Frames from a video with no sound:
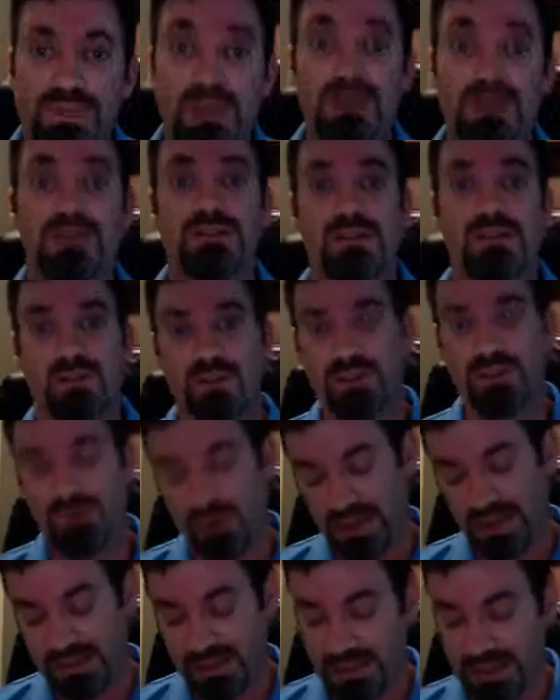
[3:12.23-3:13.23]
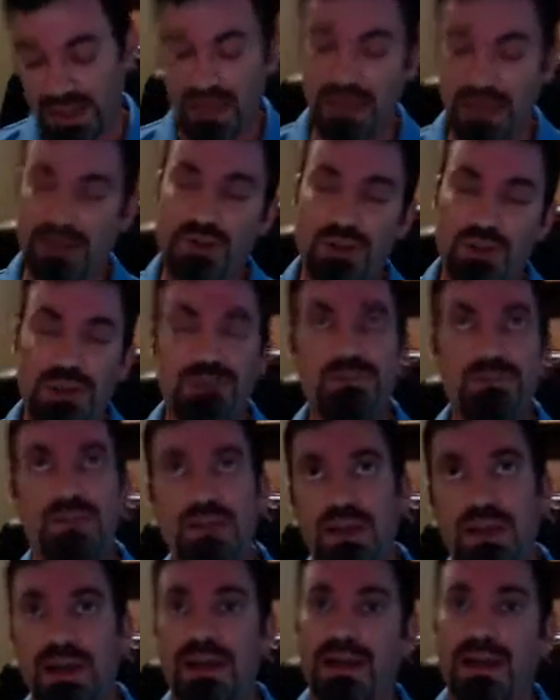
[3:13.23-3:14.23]
So she tries again, and she
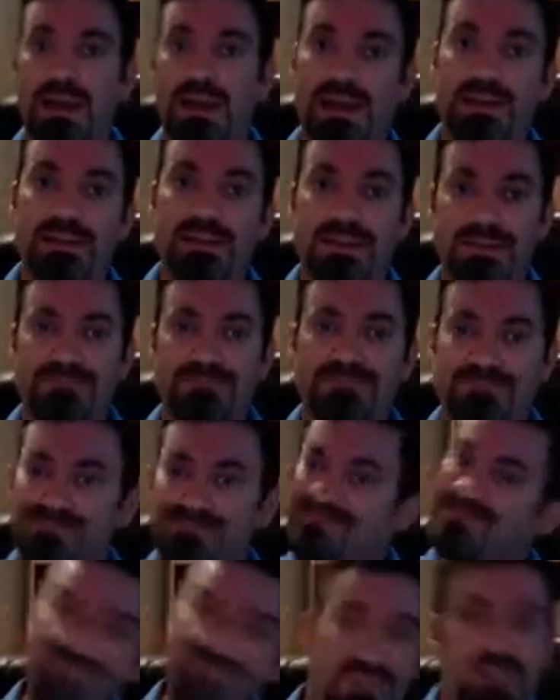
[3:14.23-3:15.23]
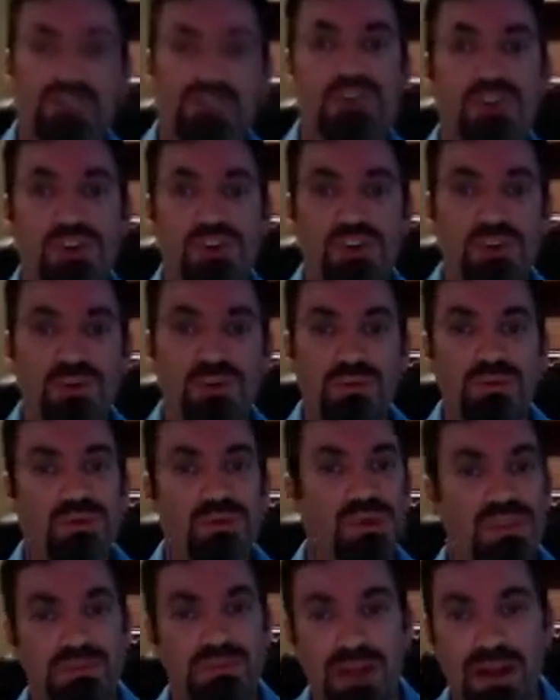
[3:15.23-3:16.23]
plays, and shoot,
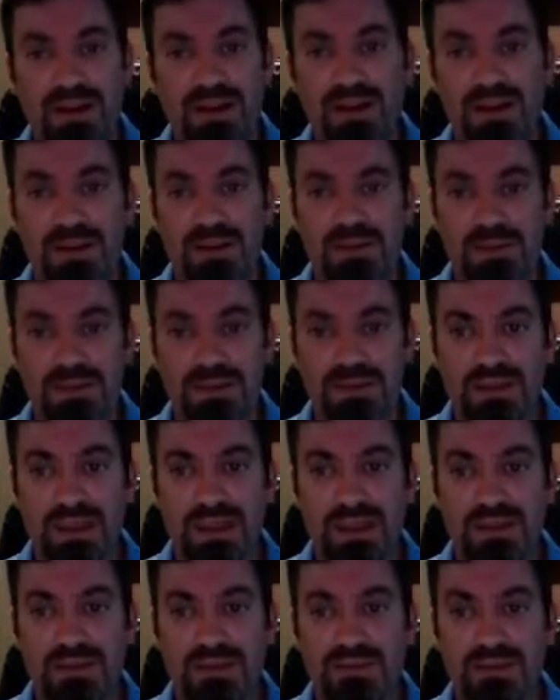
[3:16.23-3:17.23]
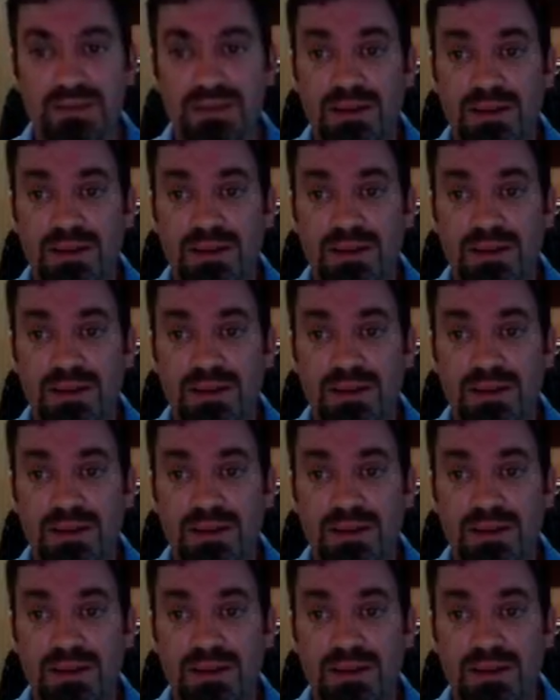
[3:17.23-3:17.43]
she's made another mistake.